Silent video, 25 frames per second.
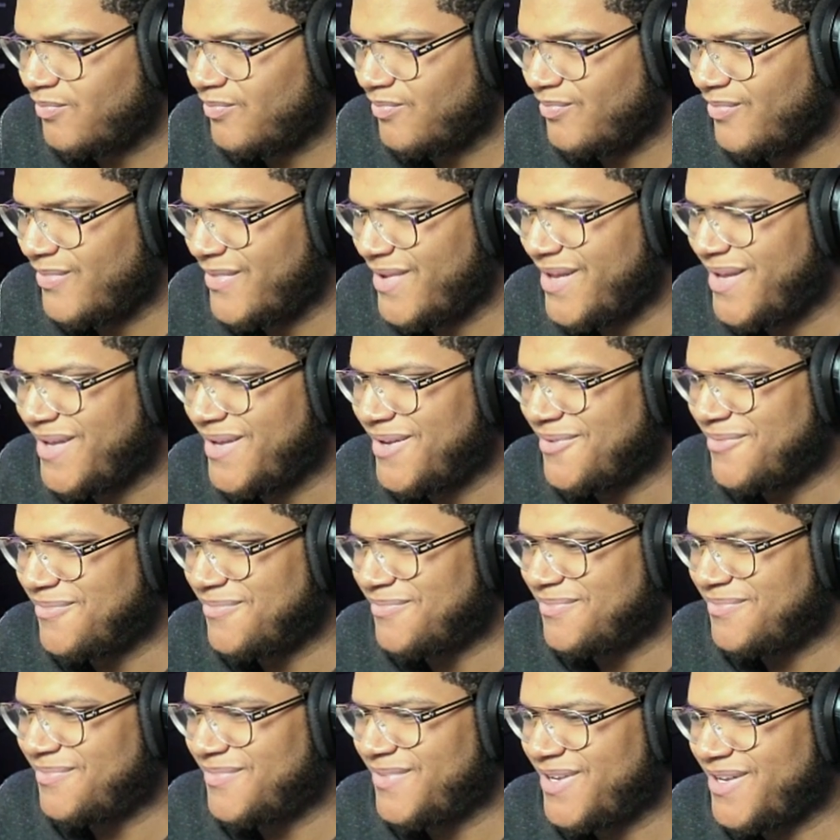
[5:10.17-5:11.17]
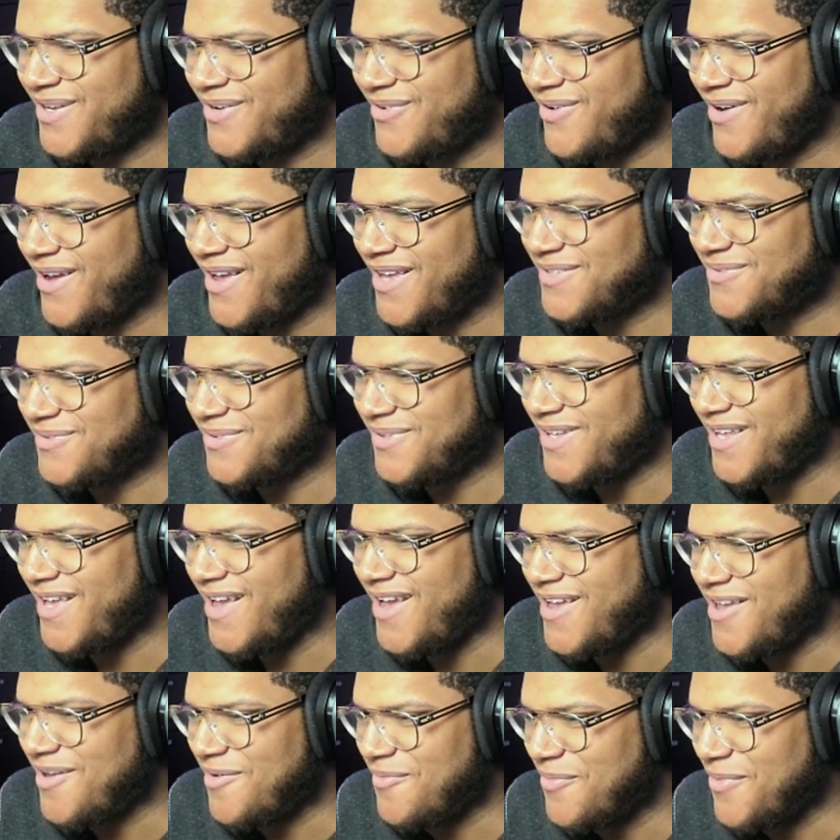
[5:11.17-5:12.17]
Damn. Hit her ass with the
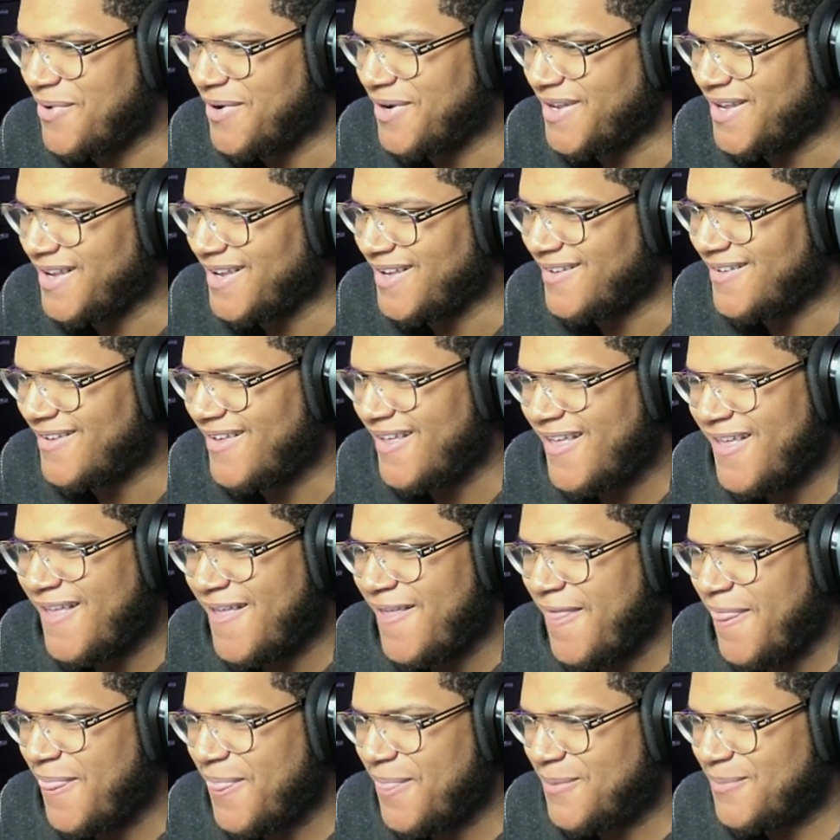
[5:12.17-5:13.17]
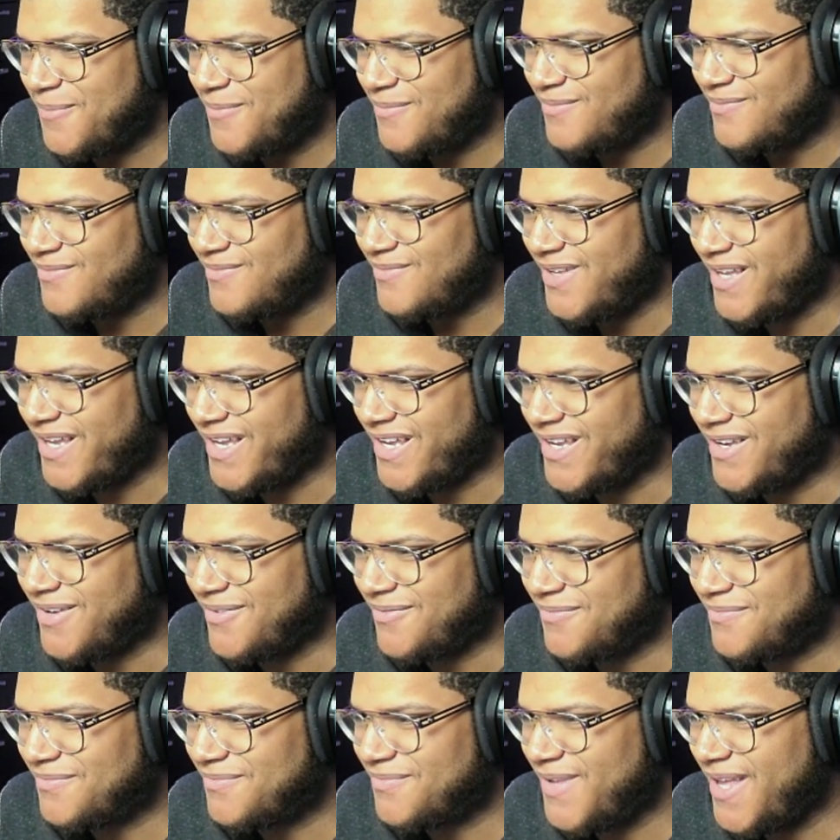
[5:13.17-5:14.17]
I am working.
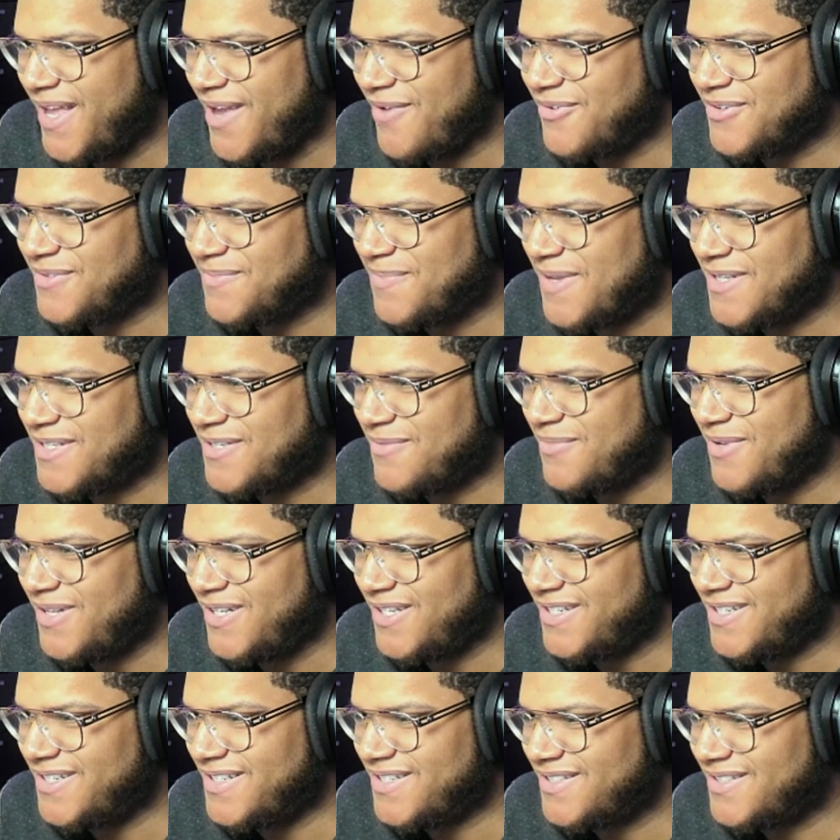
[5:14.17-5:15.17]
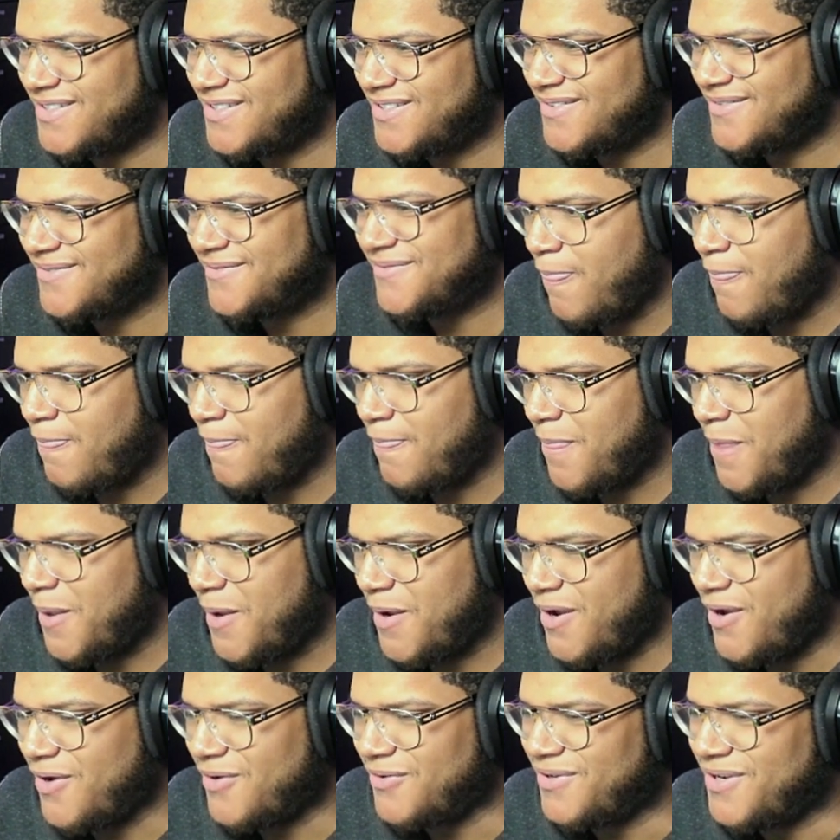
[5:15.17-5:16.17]
Damn. I have responsibilities.
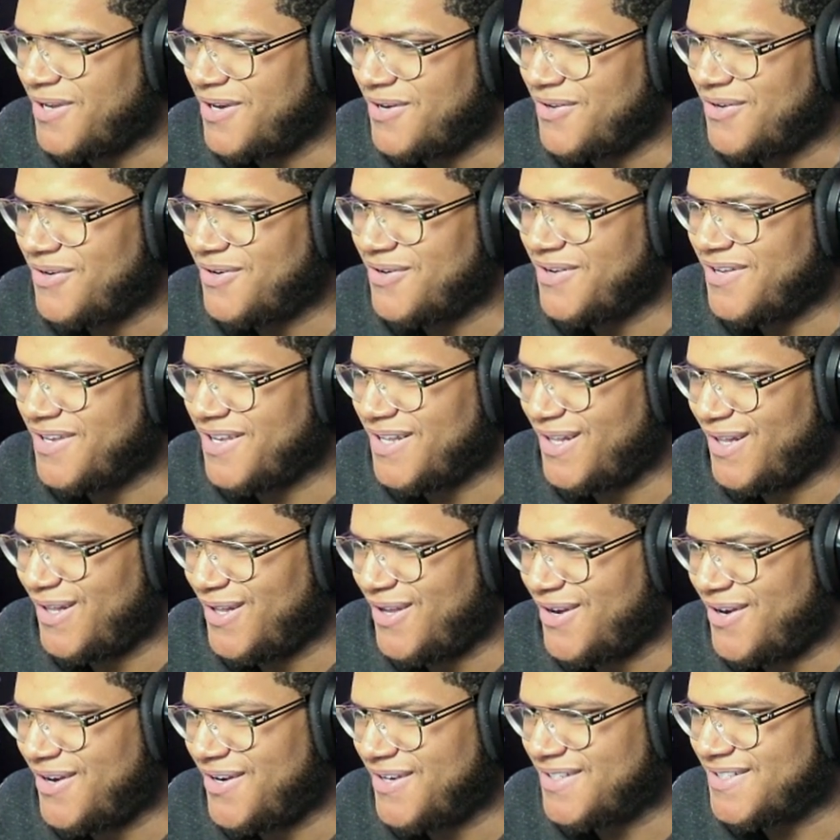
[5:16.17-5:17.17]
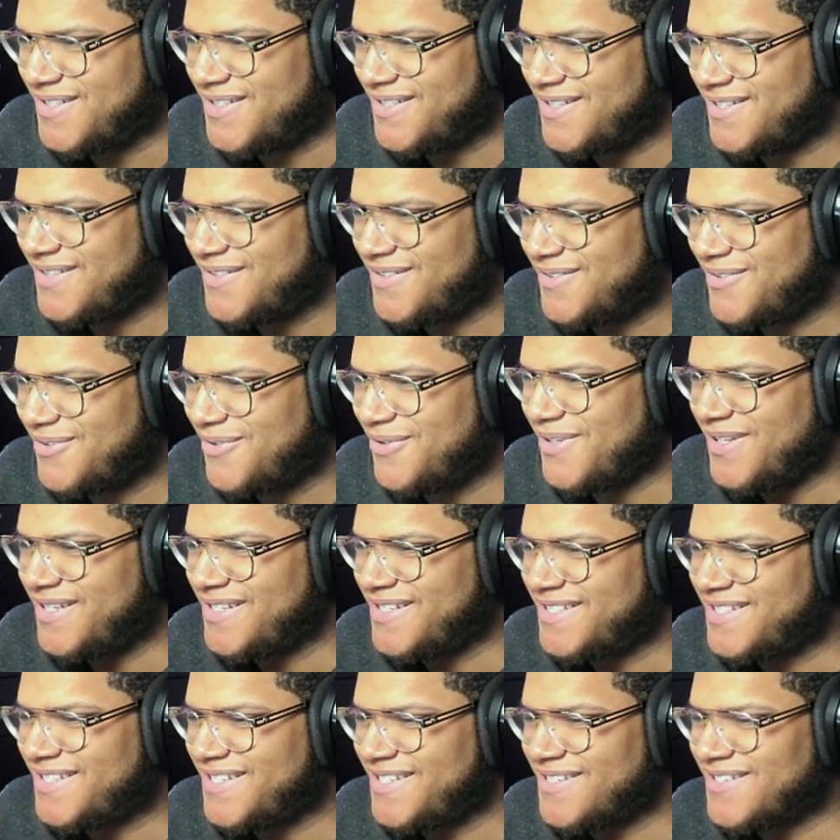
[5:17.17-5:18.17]
Oh no, they're gonna get lost. Or at
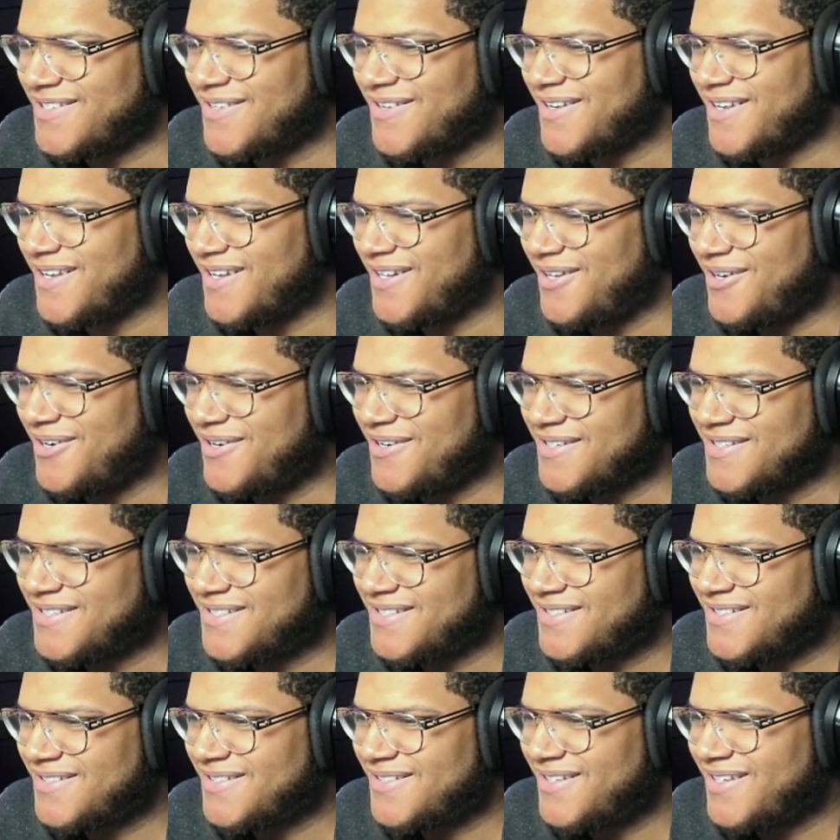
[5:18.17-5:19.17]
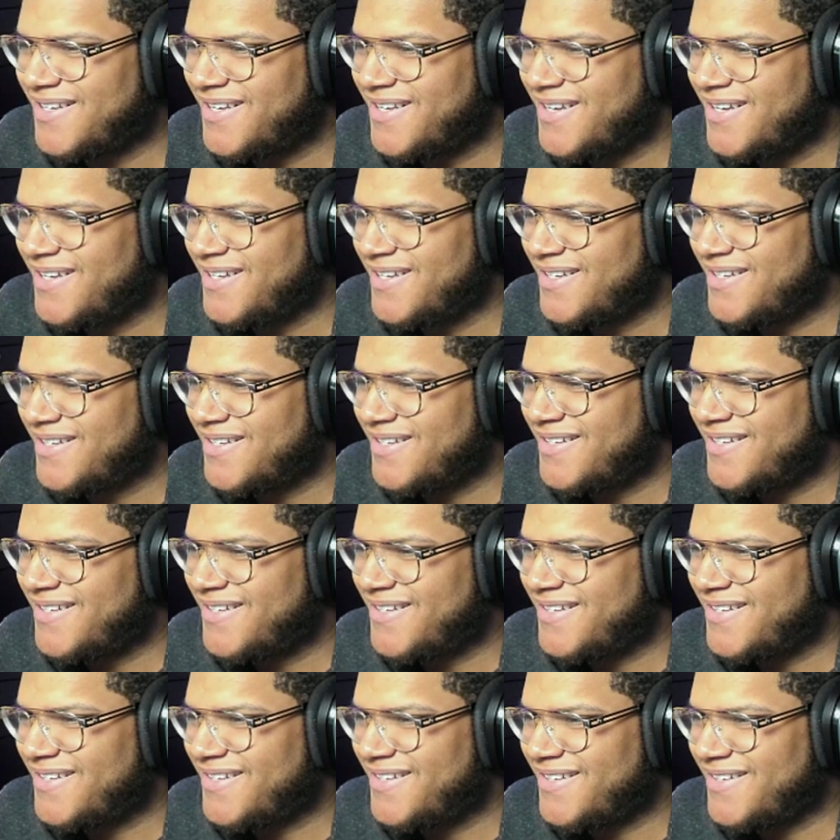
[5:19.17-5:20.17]
least she's gonna get lost.
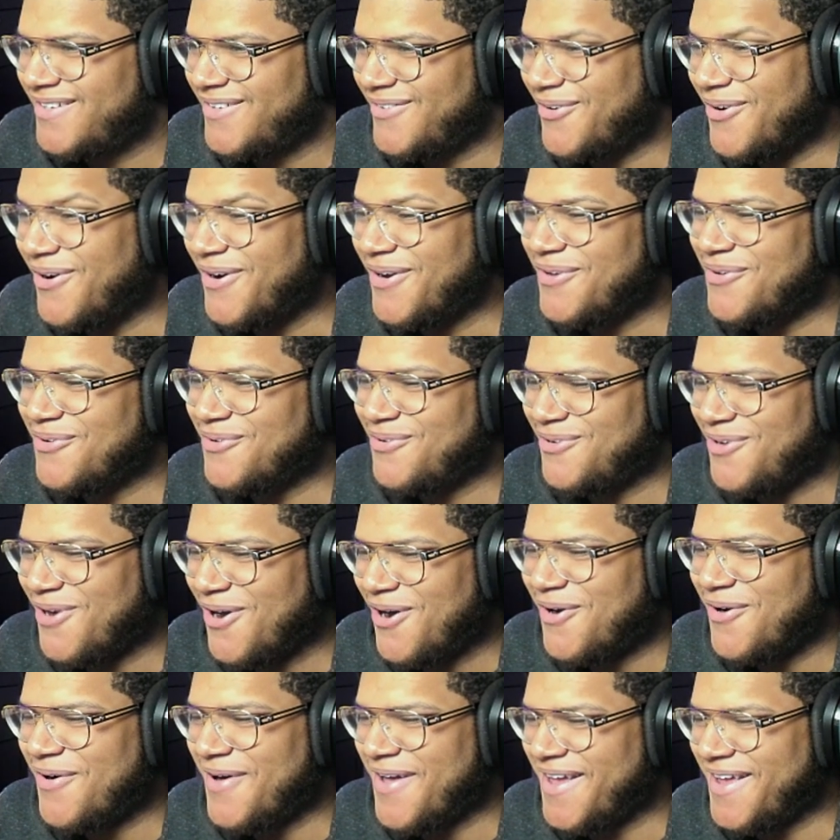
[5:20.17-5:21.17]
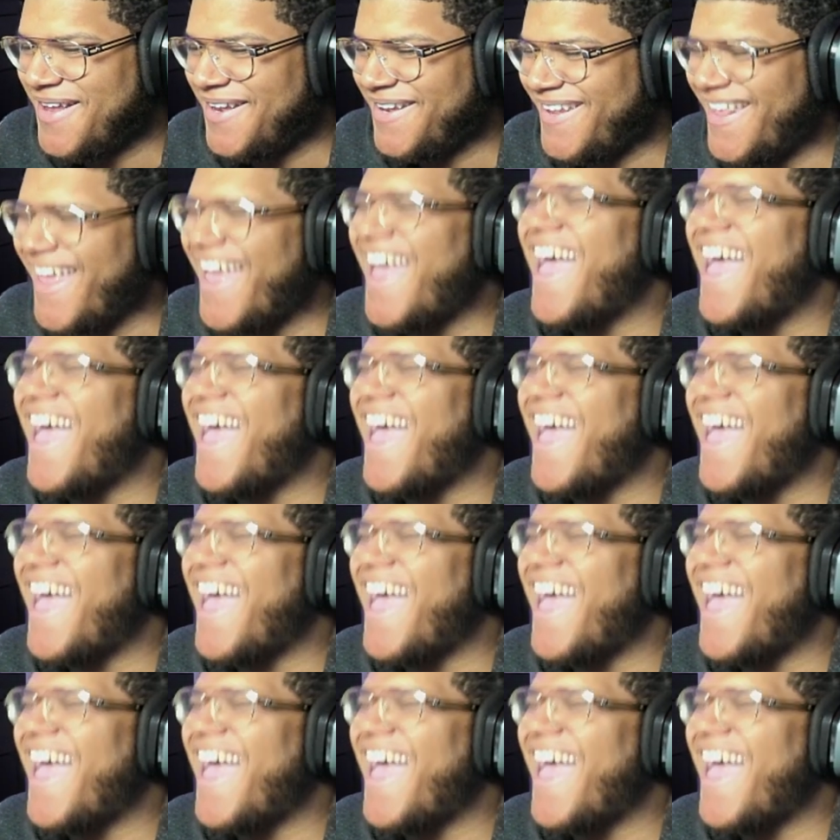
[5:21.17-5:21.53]
Where are you going?